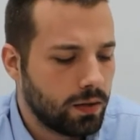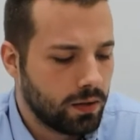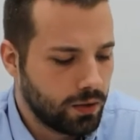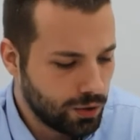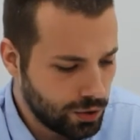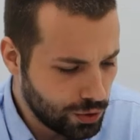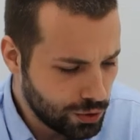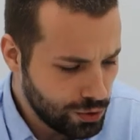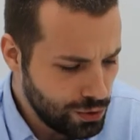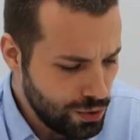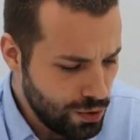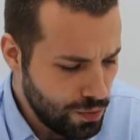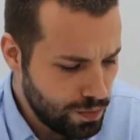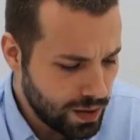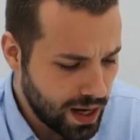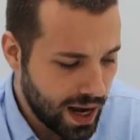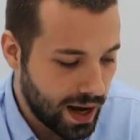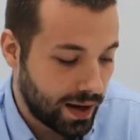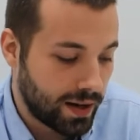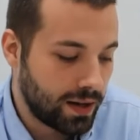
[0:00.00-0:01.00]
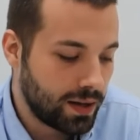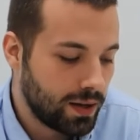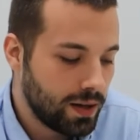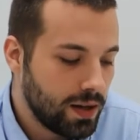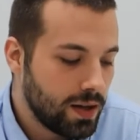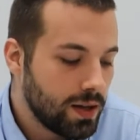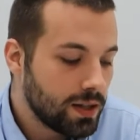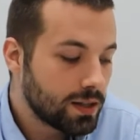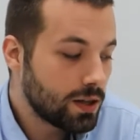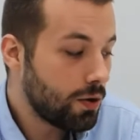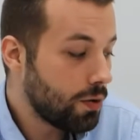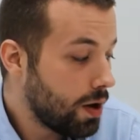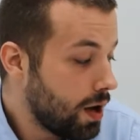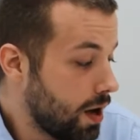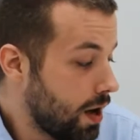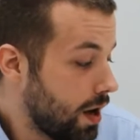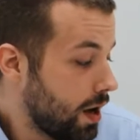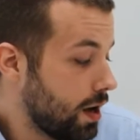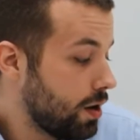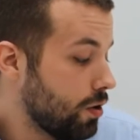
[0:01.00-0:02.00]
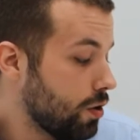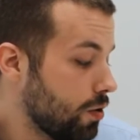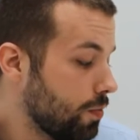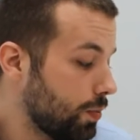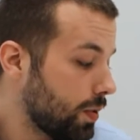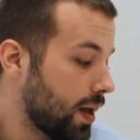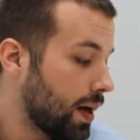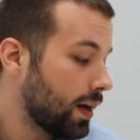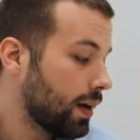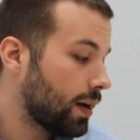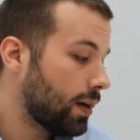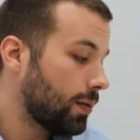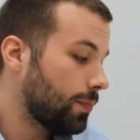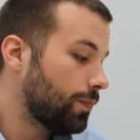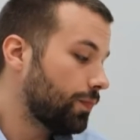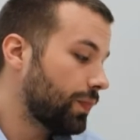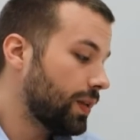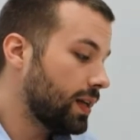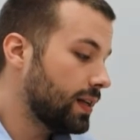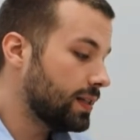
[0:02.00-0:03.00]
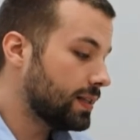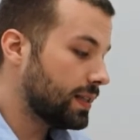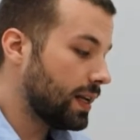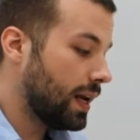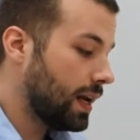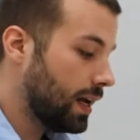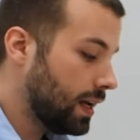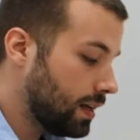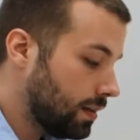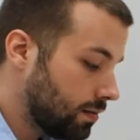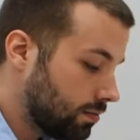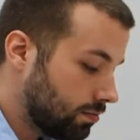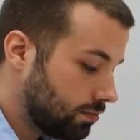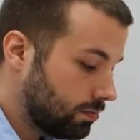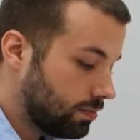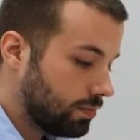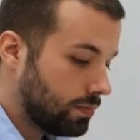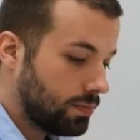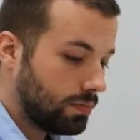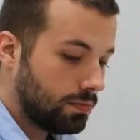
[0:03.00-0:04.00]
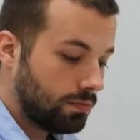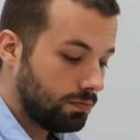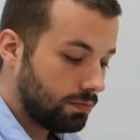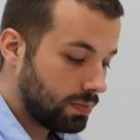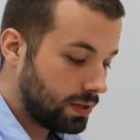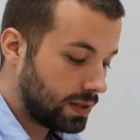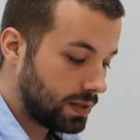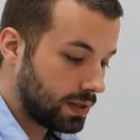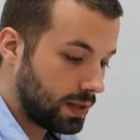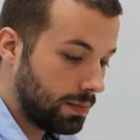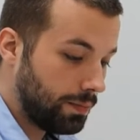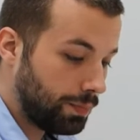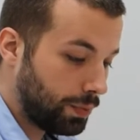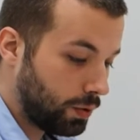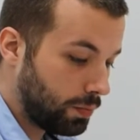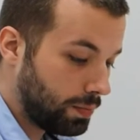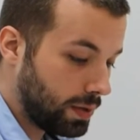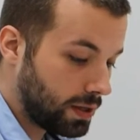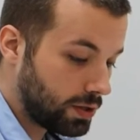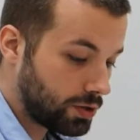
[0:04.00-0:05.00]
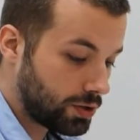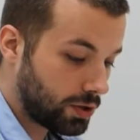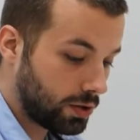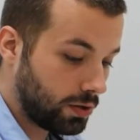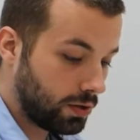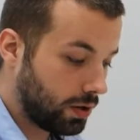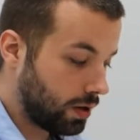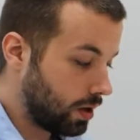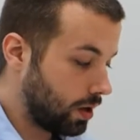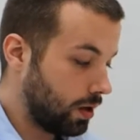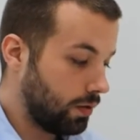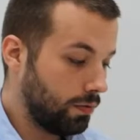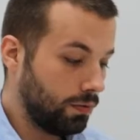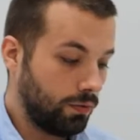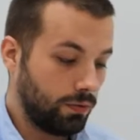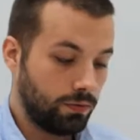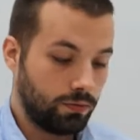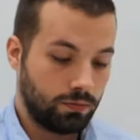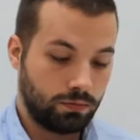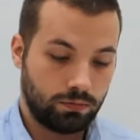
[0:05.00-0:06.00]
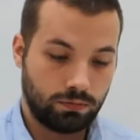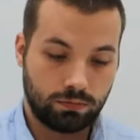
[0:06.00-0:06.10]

Oobleck. So, Oobleck is a simple mixture of